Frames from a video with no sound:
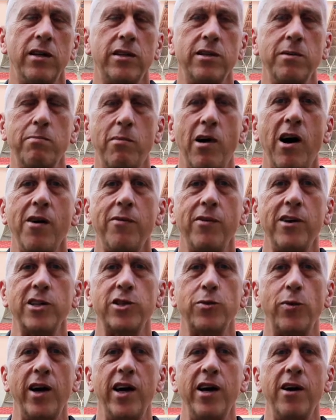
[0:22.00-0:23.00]
a
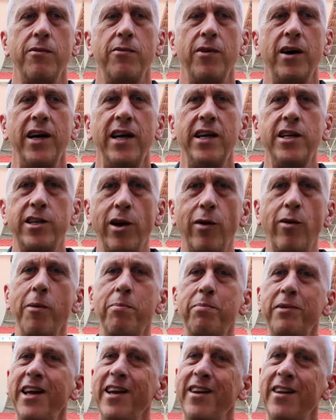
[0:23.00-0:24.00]
marvelous way of
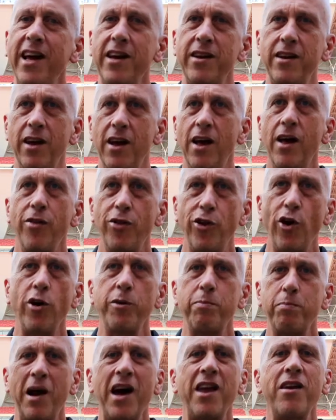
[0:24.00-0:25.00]
interrupting that
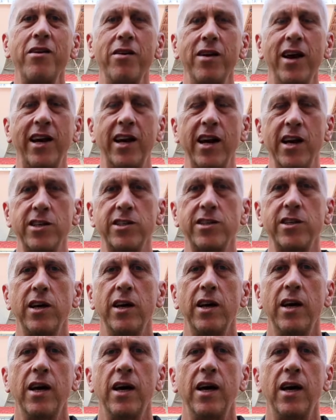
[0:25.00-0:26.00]
thought pattern, I guess,
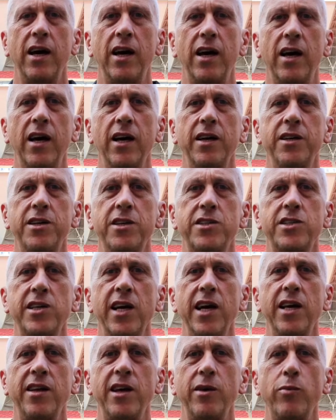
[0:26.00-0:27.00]
and to
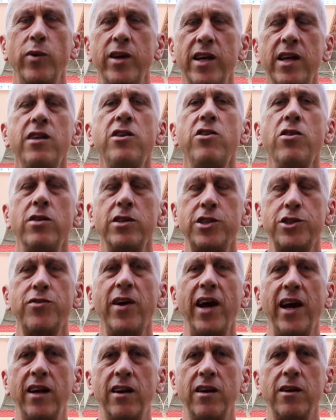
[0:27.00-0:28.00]
say that within your
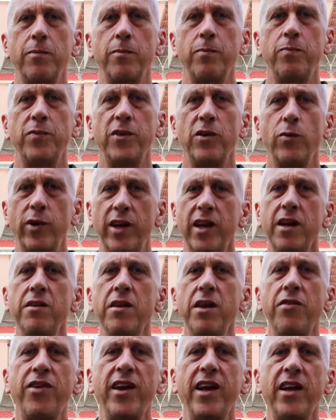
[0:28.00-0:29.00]
strength, within
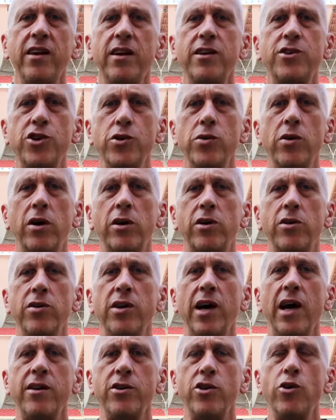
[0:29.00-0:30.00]
the thing that you are
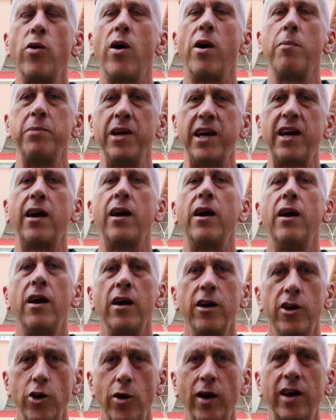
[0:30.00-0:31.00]
good at, you
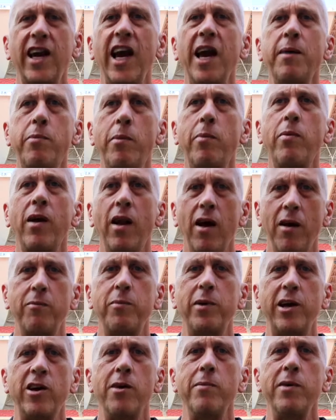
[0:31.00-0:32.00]
are capable
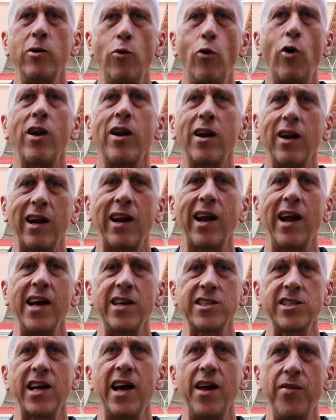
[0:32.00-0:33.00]
of becoming world
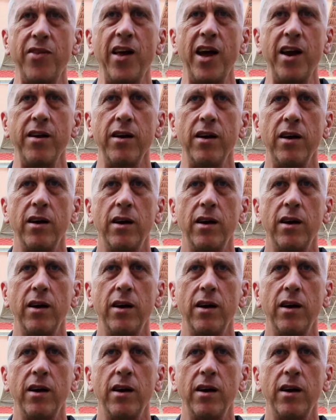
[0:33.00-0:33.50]
class at that.